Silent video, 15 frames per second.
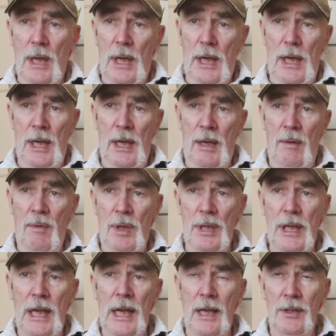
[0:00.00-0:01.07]
when
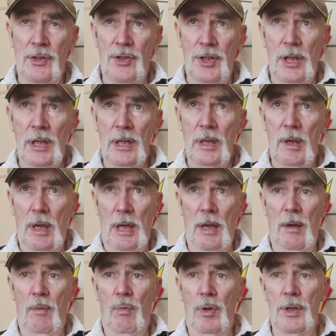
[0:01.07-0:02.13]
the ANC
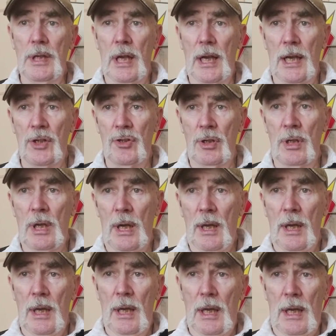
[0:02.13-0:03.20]
won the election,
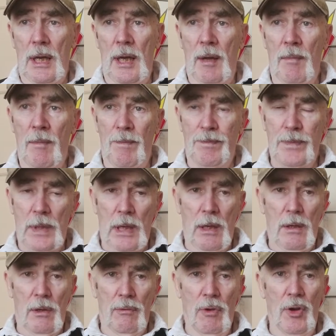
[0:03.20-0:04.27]

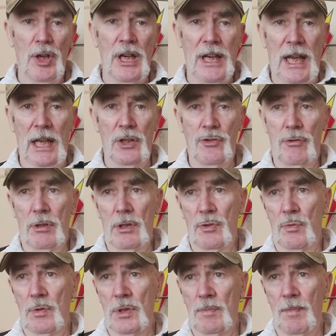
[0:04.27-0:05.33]
Ronnie
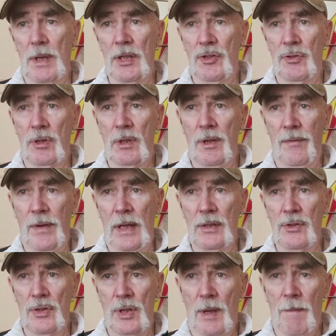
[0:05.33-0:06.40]
Casserells was Minister of
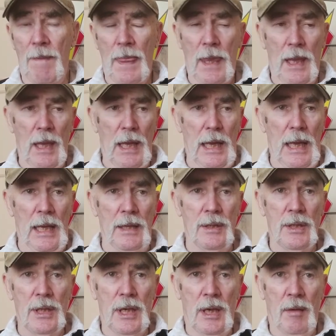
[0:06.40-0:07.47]
Defence,
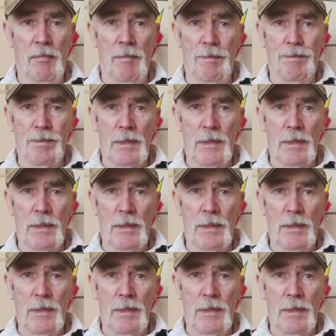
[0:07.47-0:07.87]
and